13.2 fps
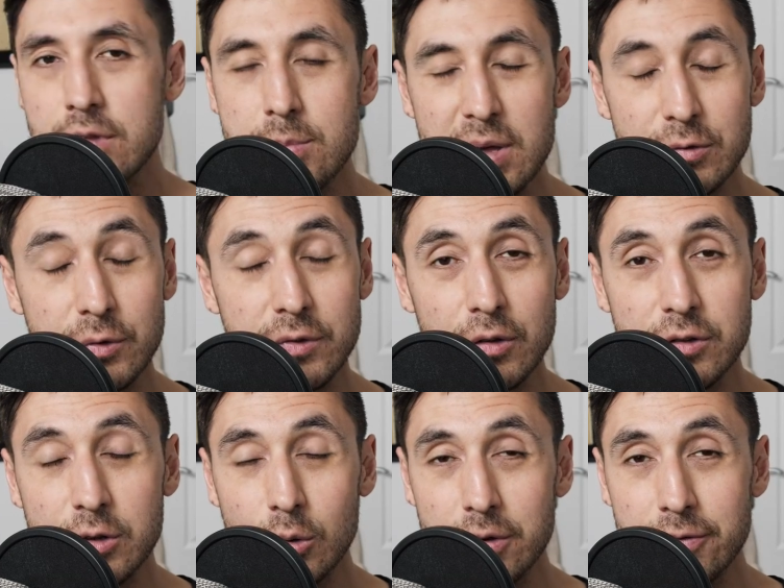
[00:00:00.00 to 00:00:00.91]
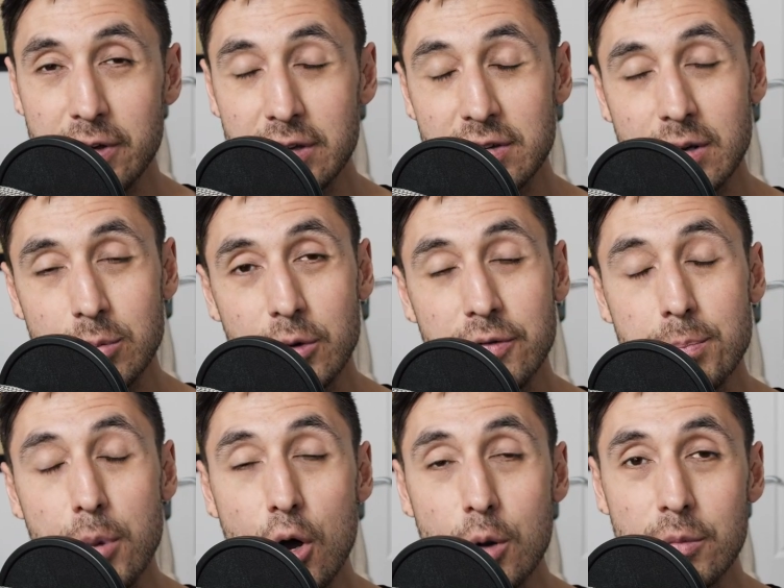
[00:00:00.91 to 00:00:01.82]
the best results, you want your fingers to come off the
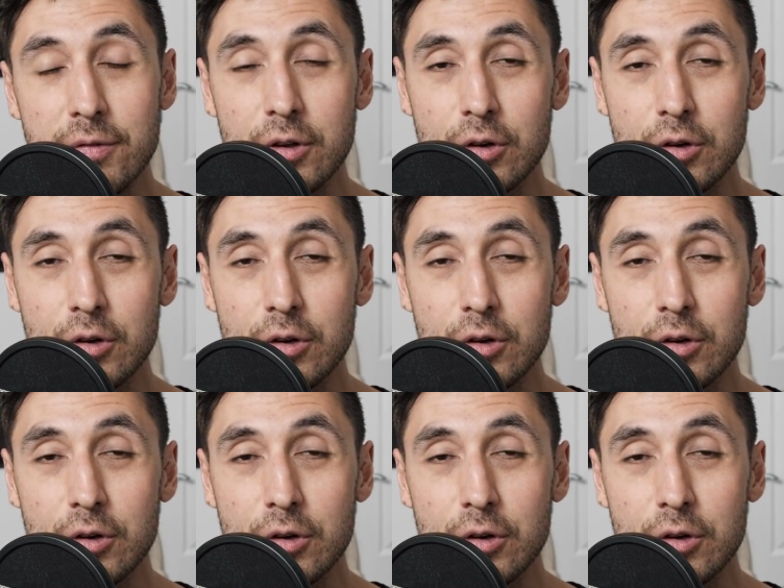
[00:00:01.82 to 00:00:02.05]
bottom of the